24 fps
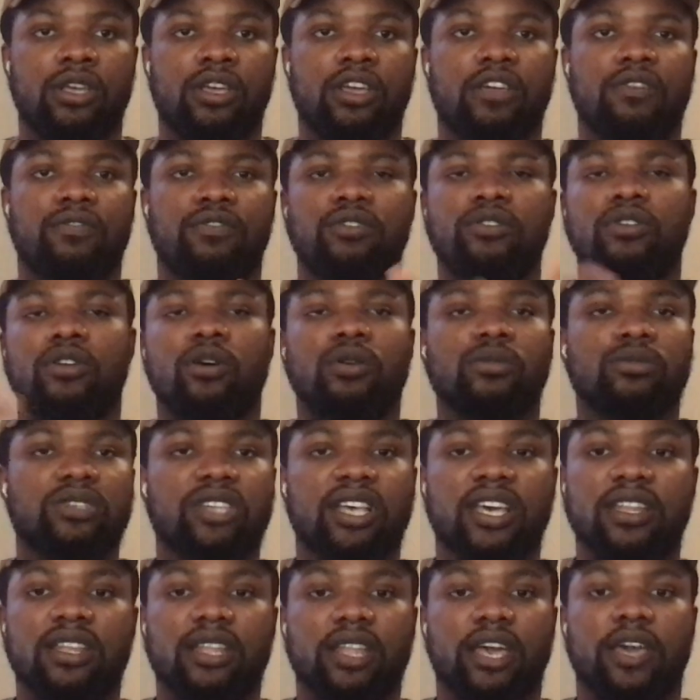if you know
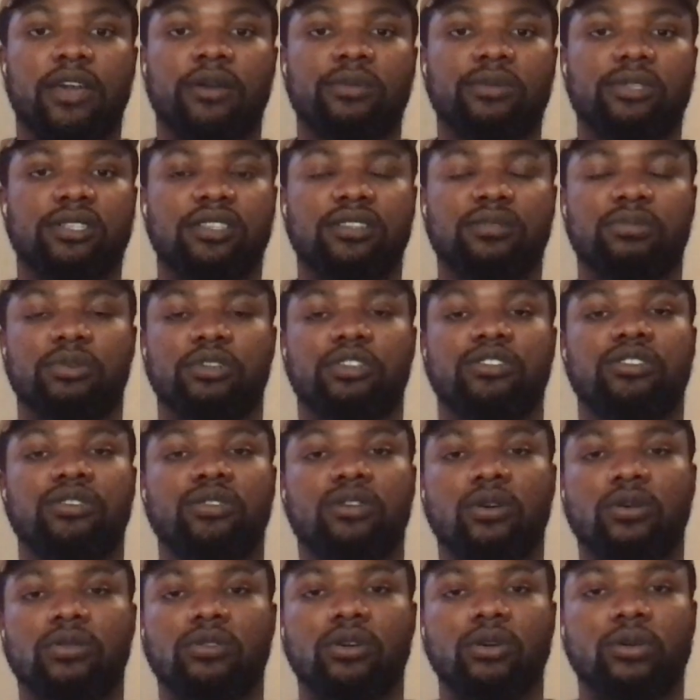10 languages but you
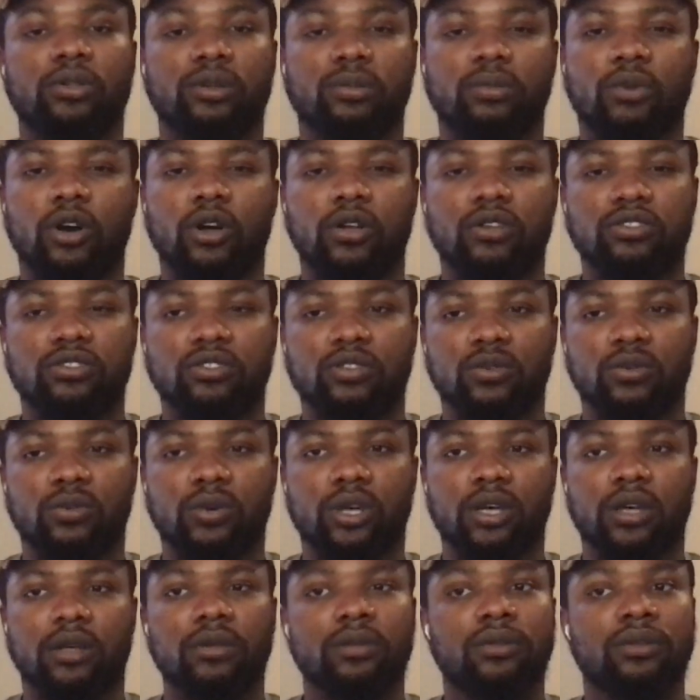don't know them all so
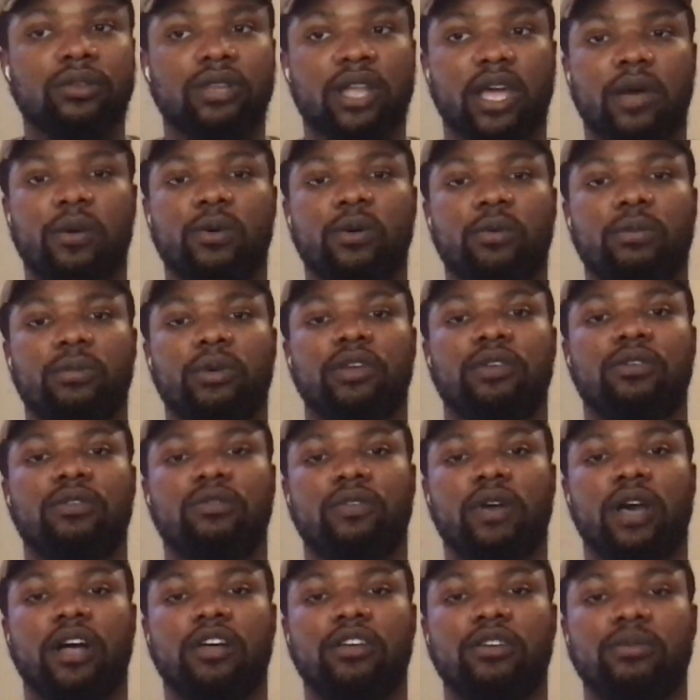well, that won't make you
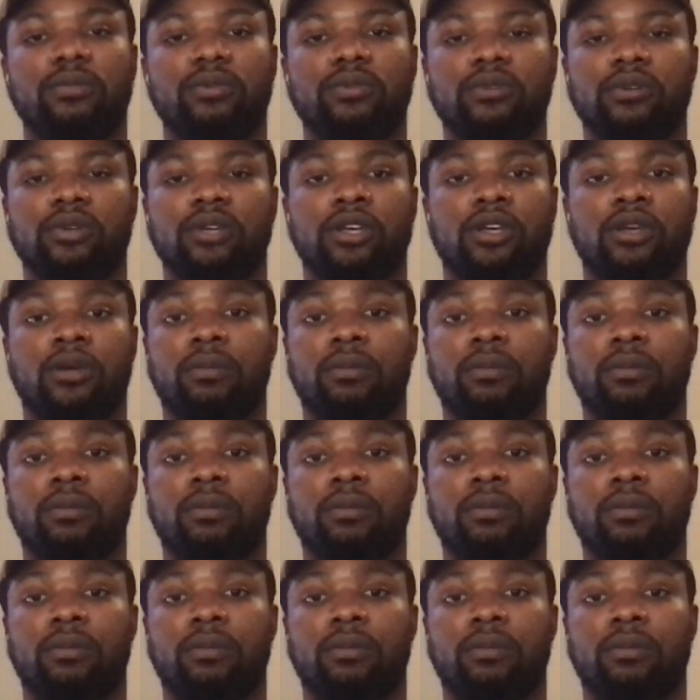valuable.